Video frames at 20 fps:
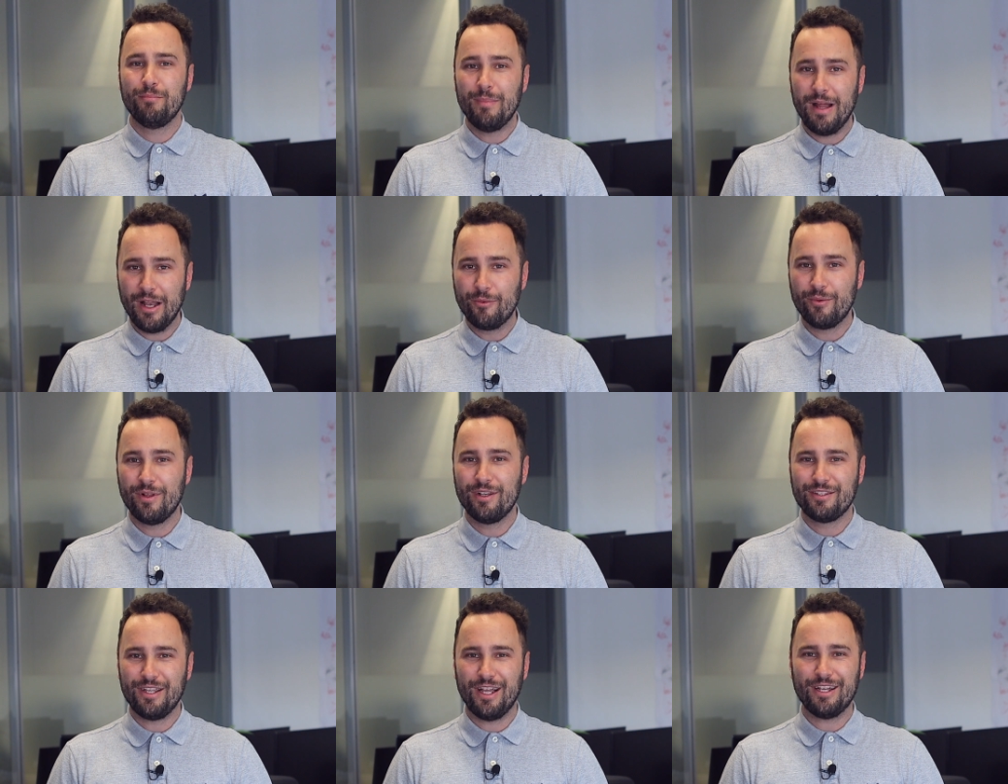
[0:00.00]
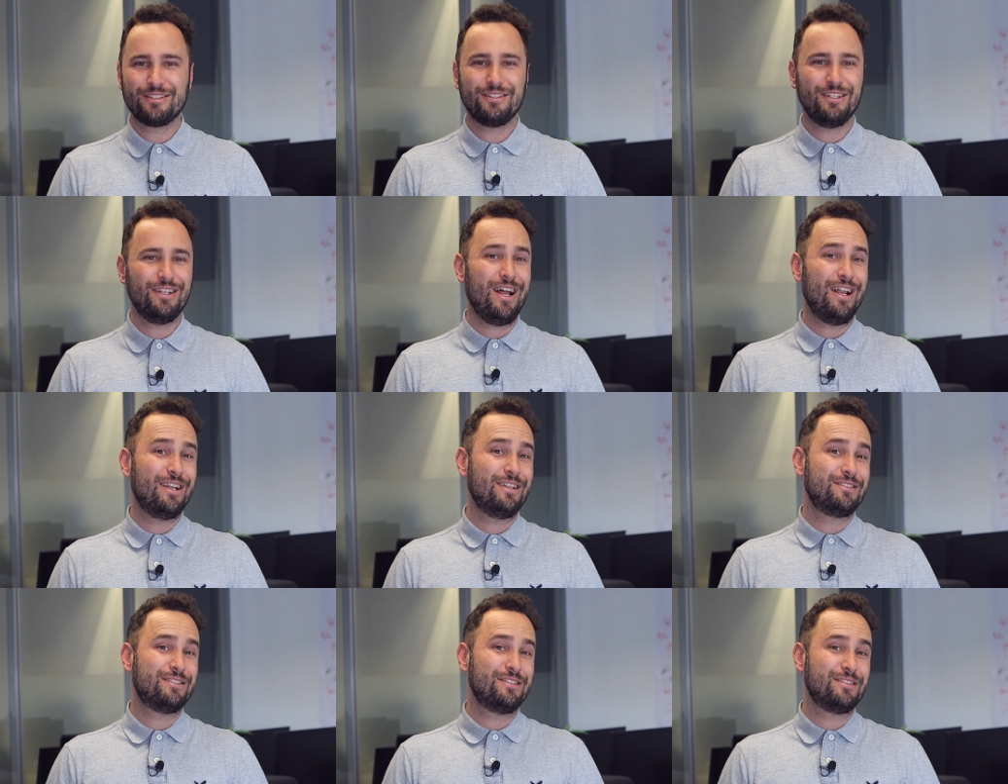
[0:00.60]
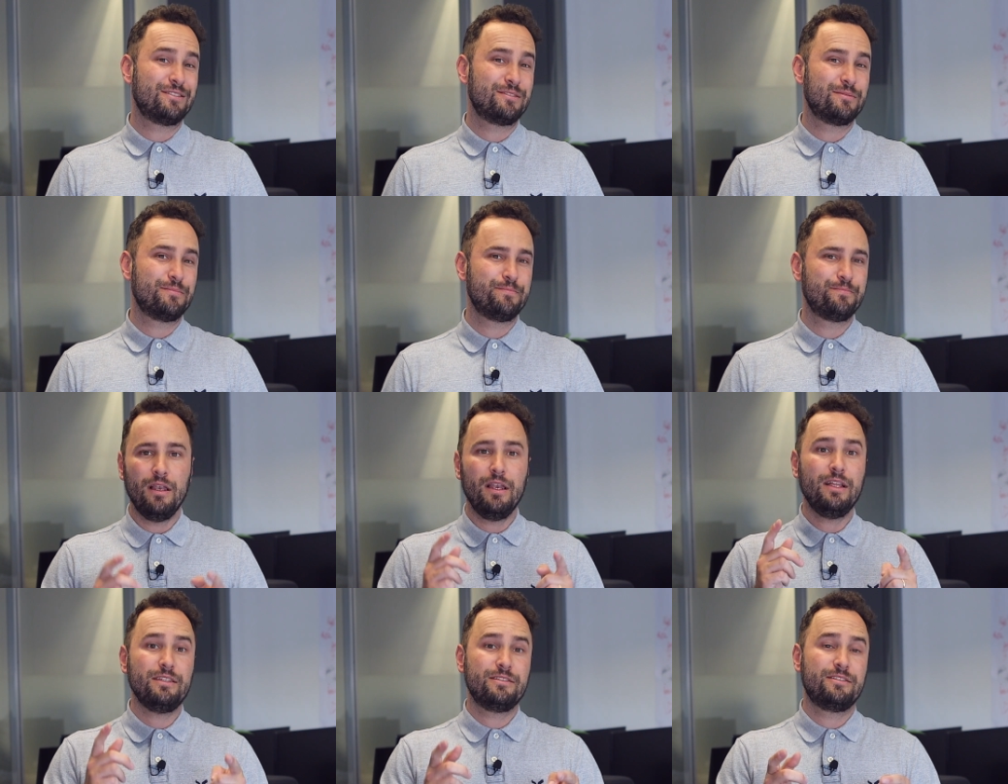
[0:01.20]
manual text analysis?
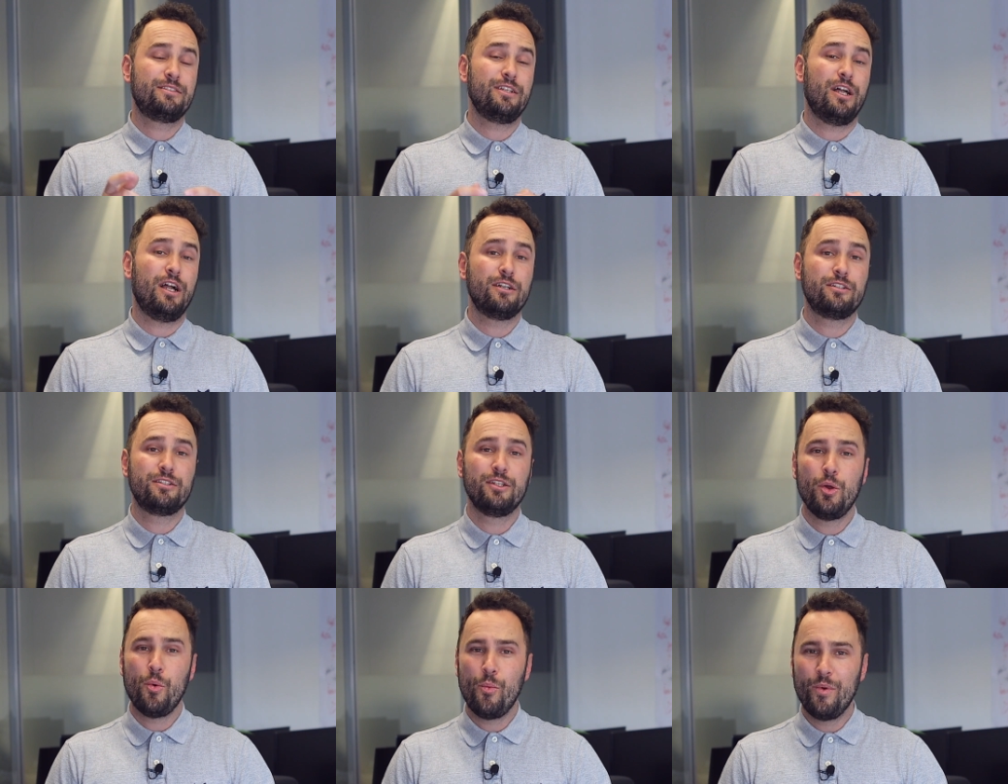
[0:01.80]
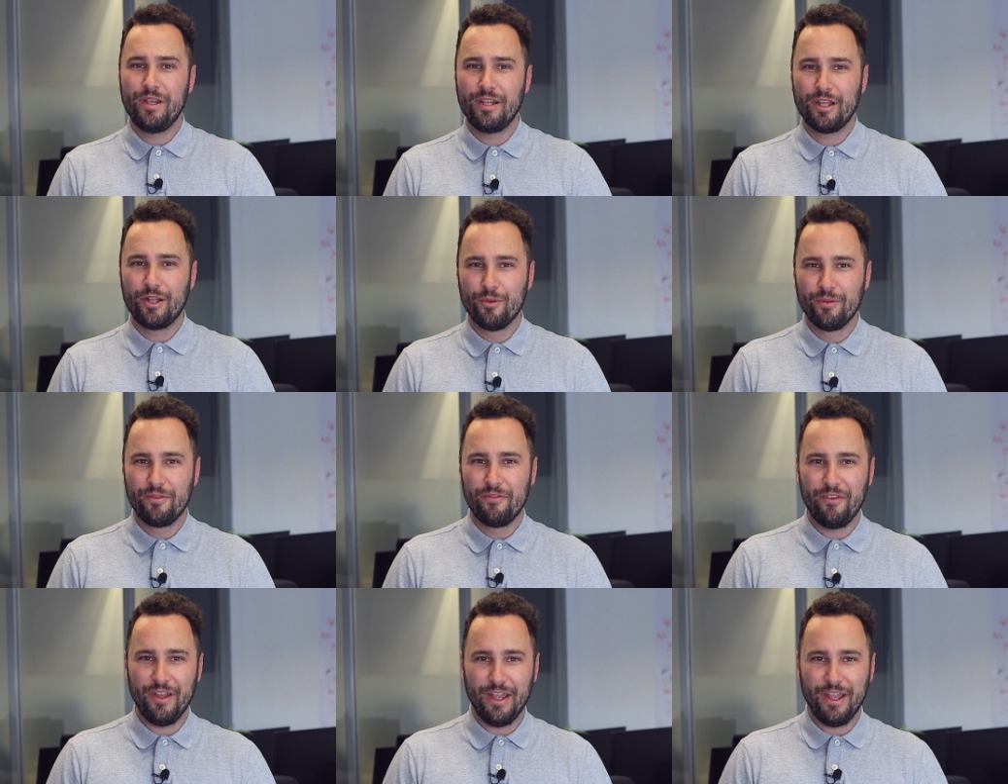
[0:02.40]
Let's start with the good